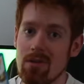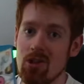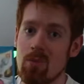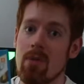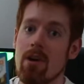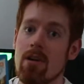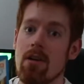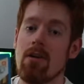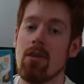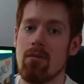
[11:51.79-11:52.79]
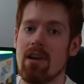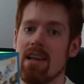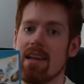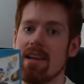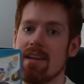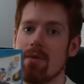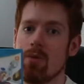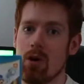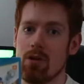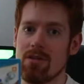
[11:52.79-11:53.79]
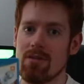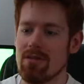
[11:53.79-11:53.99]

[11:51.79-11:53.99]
Super Mario 3D World.